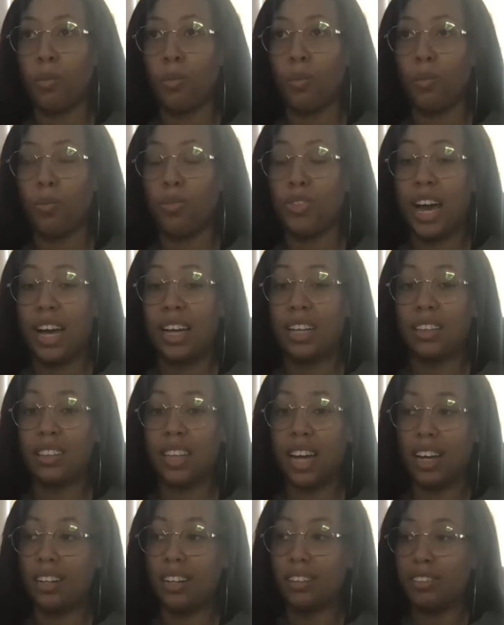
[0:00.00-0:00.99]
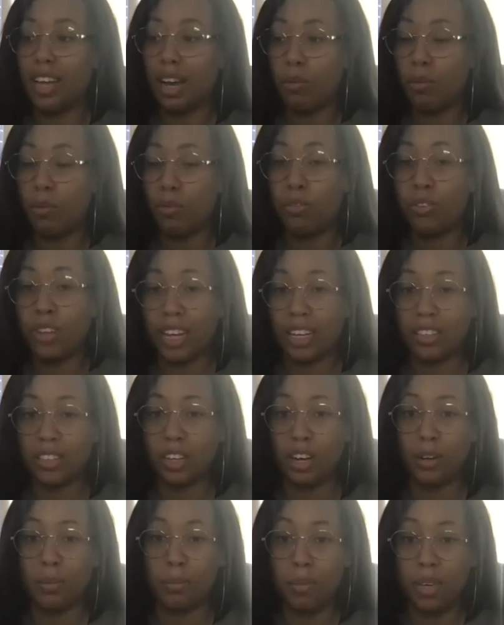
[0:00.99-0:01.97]
that that that reflects
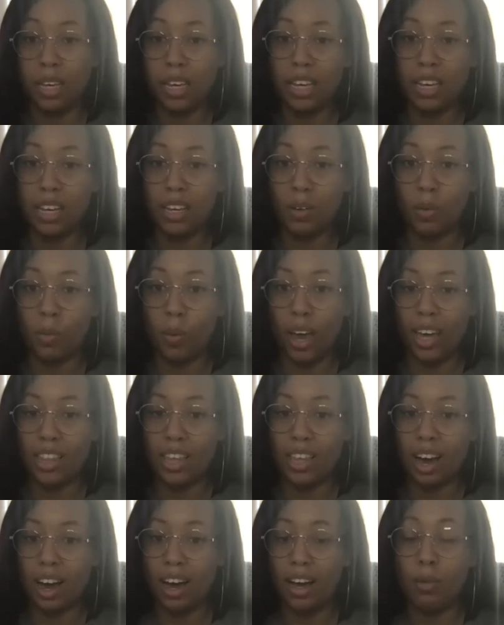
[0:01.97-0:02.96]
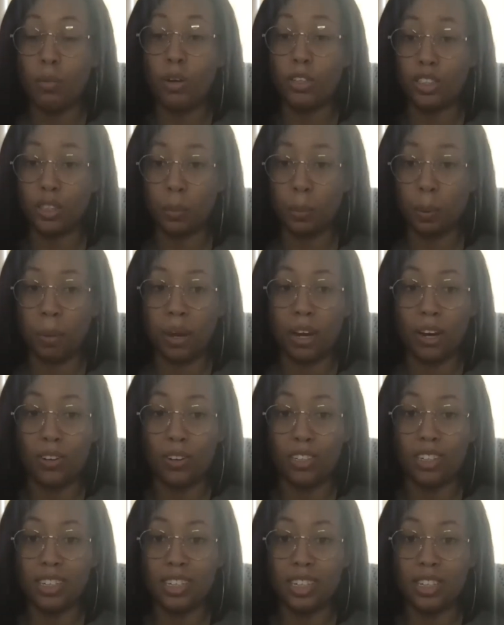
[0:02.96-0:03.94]
on me in a way that I wasn't
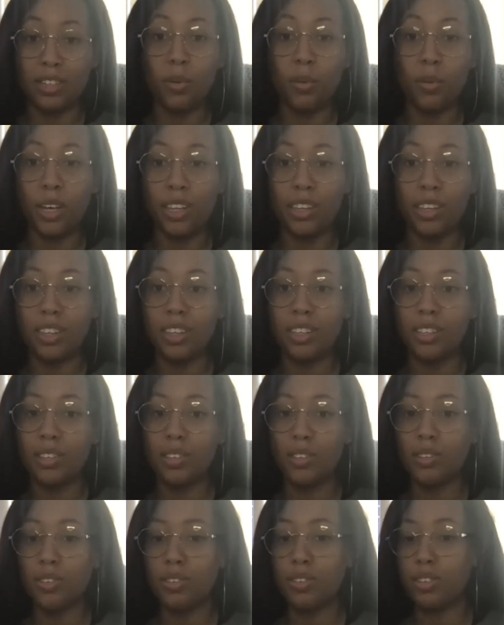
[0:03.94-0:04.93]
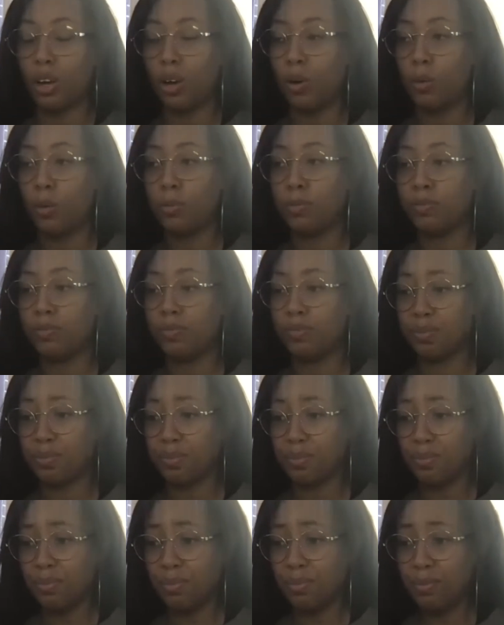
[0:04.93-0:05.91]
prepared to deal with. Mm-hmm. So
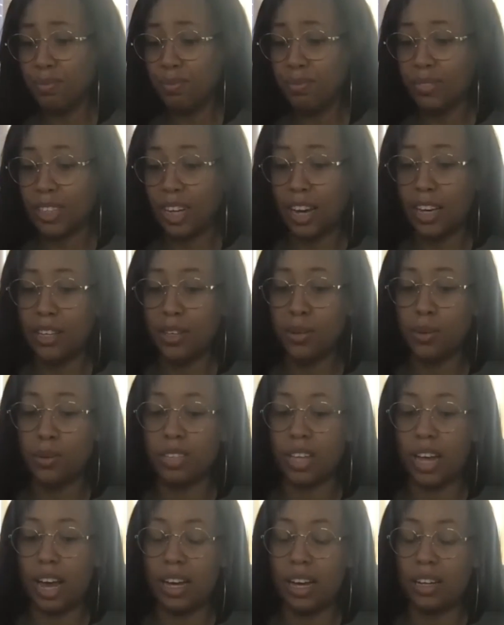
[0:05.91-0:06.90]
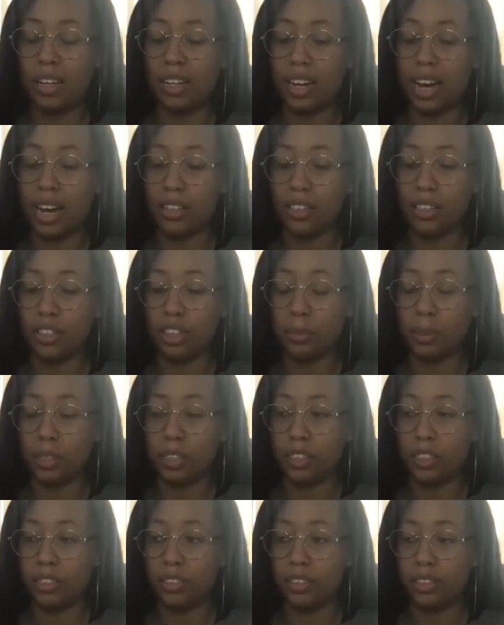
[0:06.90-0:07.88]
I use that analogy
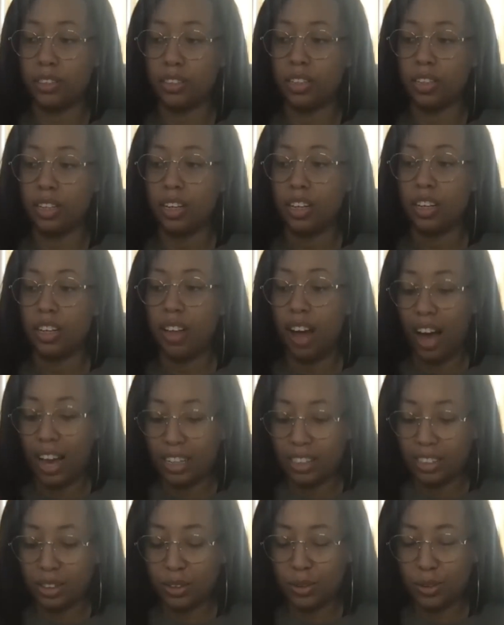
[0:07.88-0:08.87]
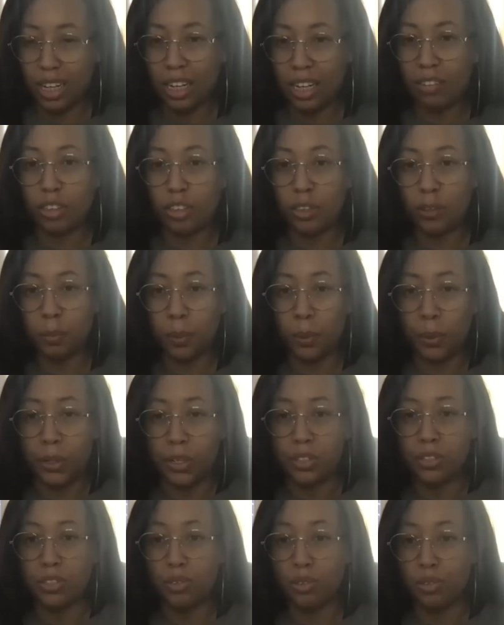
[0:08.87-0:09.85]
because I still kind of
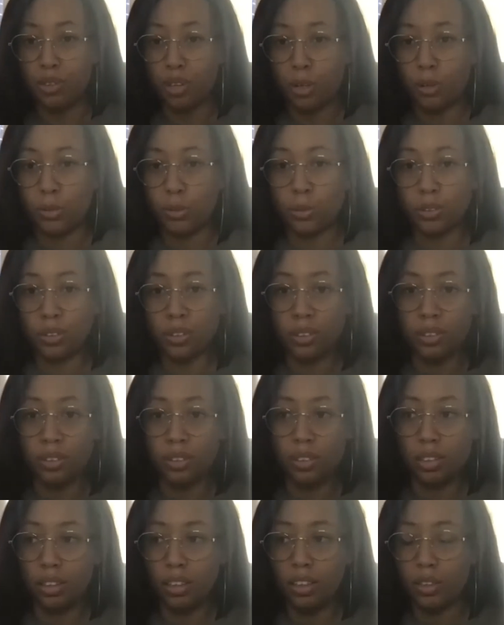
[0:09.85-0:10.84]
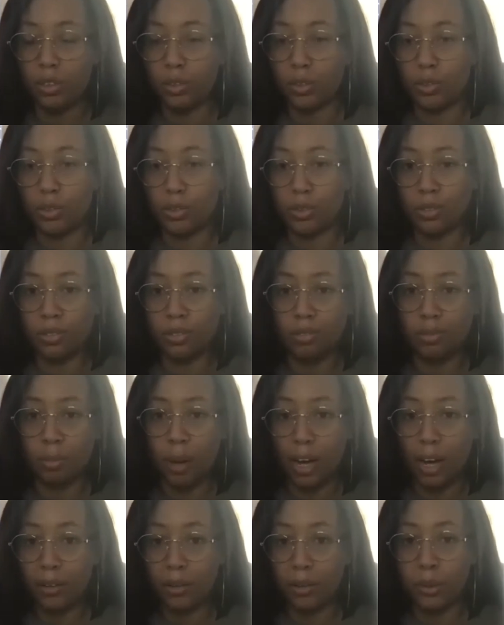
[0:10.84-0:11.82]
experience those little
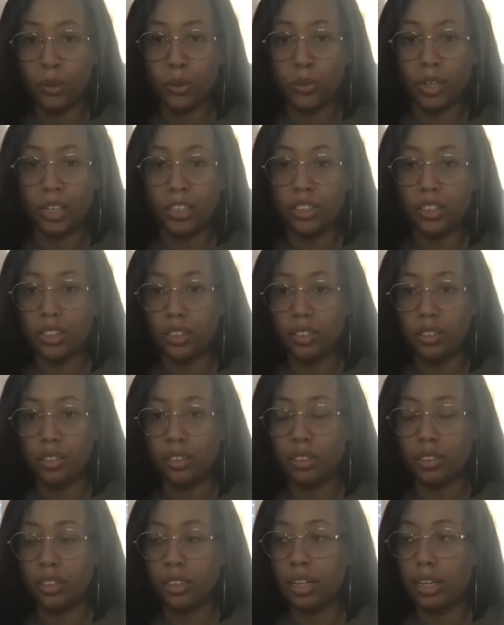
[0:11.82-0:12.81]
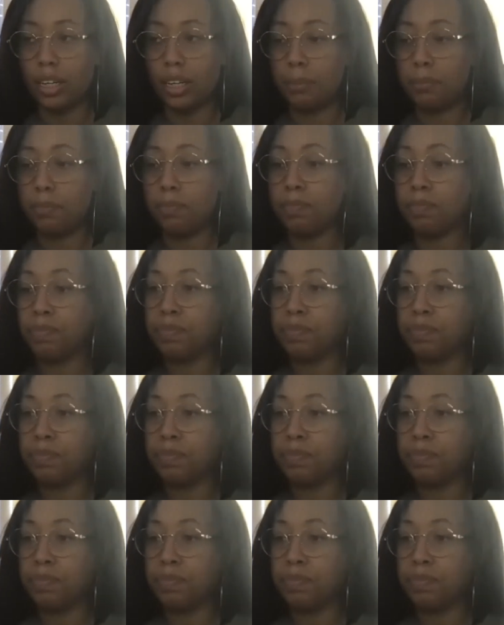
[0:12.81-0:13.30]
microaggressions. Um,